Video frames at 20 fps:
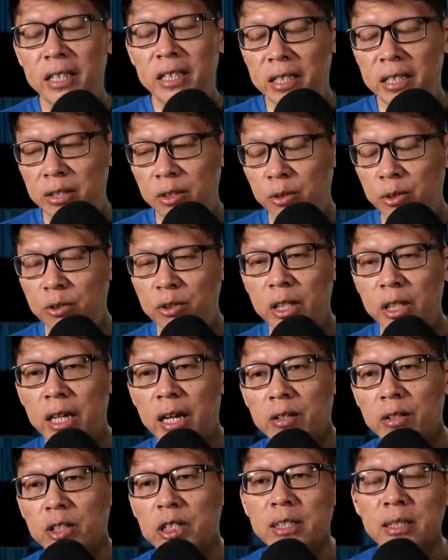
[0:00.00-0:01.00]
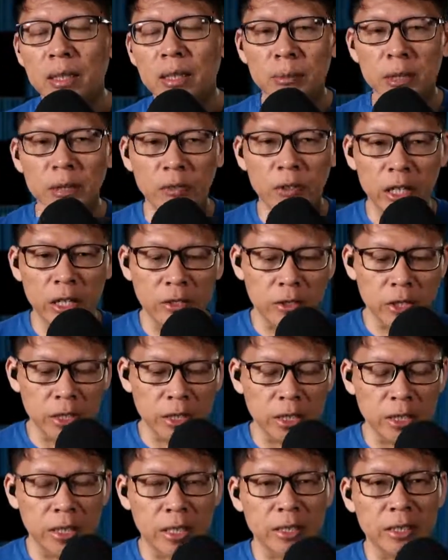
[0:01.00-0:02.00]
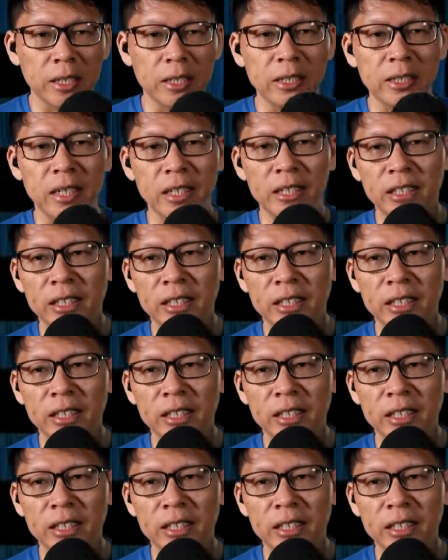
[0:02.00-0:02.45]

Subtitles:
So today I also heard something very interesting that says that,